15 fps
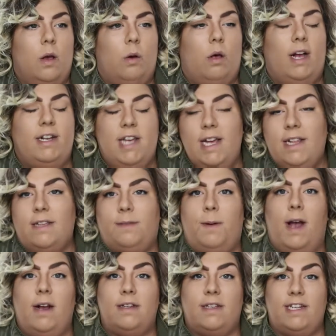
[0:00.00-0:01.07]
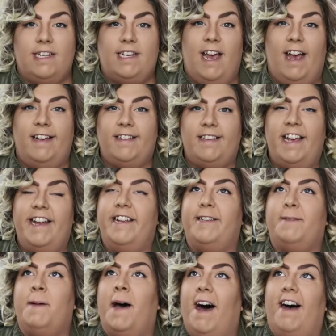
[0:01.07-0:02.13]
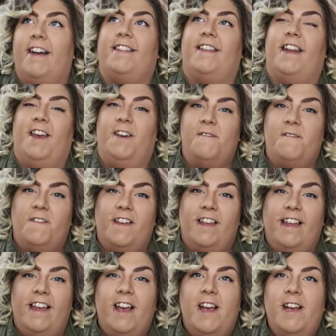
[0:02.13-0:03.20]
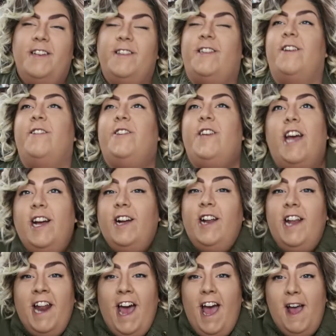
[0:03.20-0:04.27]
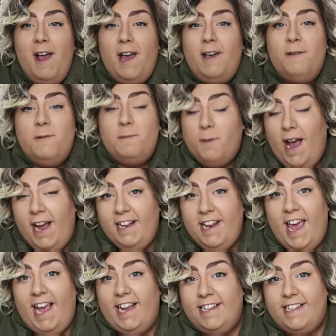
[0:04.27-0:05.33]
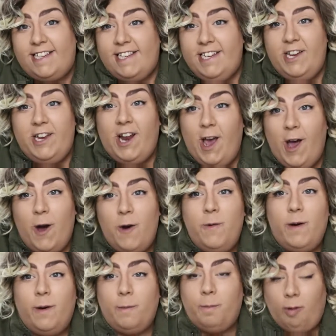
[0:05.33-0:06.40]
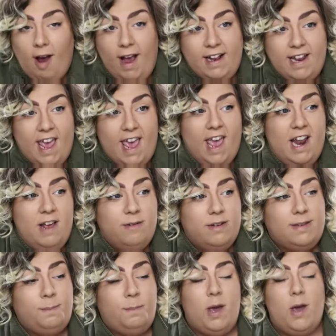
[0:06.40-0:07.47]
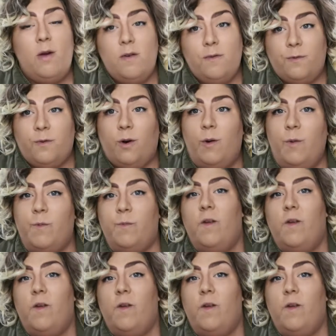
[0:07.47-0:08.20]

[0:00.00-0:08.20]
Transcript: Well, I take this pregnancy test and it's positive. So Jared and I were pregnant, you know, we were pregnant and it was beautiful.